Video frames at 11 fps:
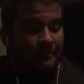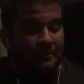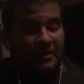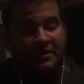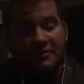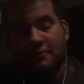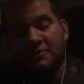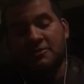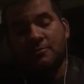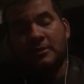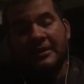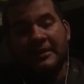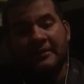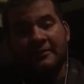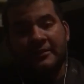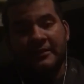Because once you break
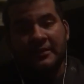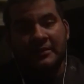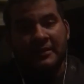everything